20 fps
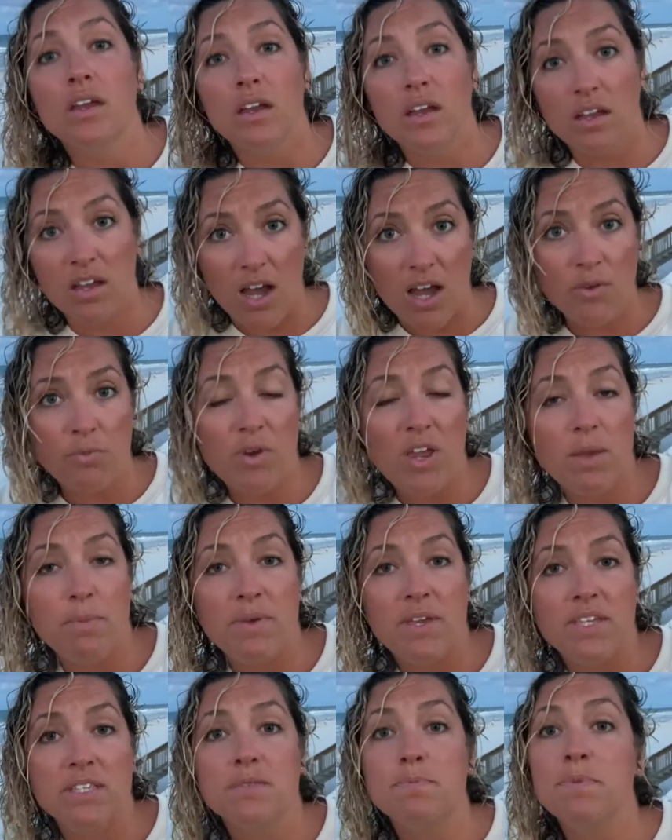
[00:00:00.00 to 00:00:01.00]
got
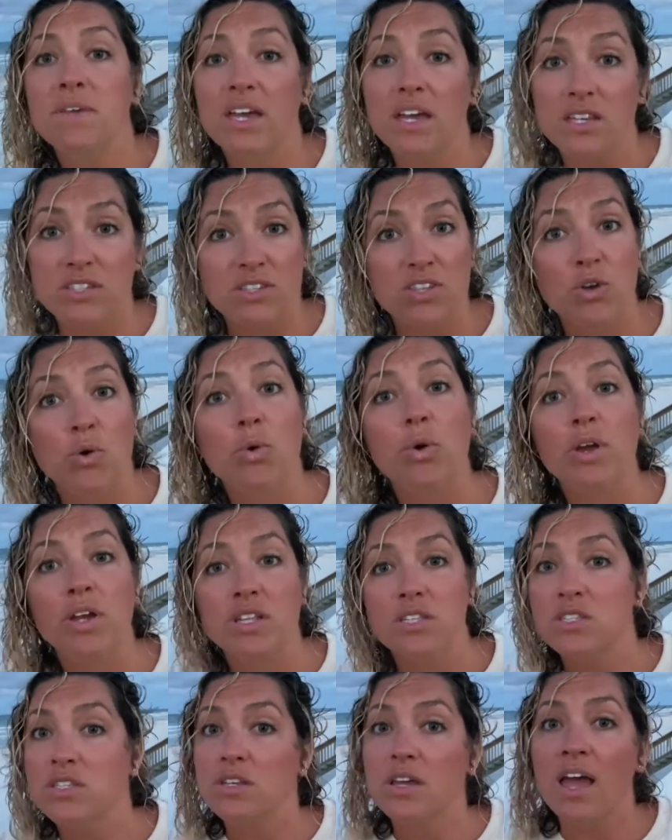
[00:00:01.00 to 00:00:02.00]
rabies because the
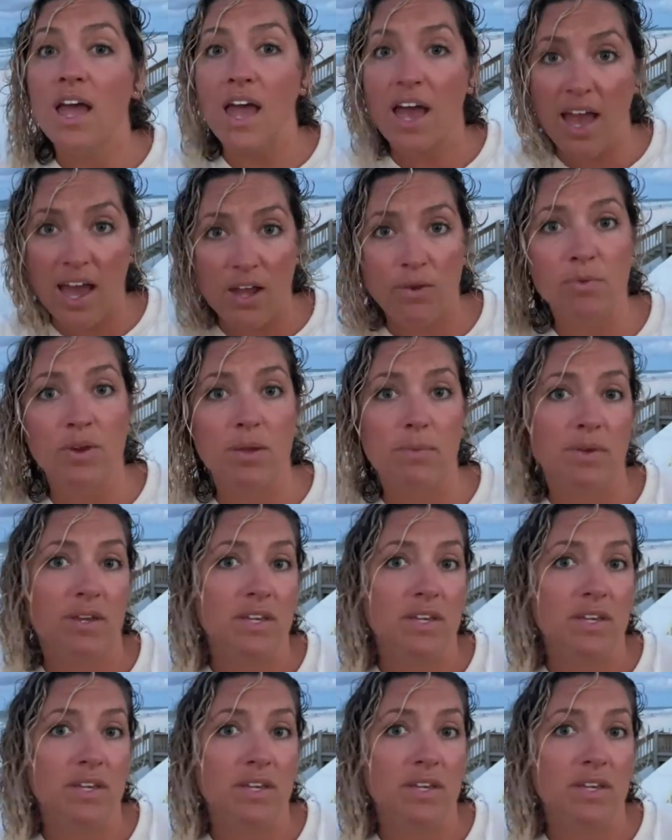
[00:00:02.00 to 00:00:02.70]
organs had rabies.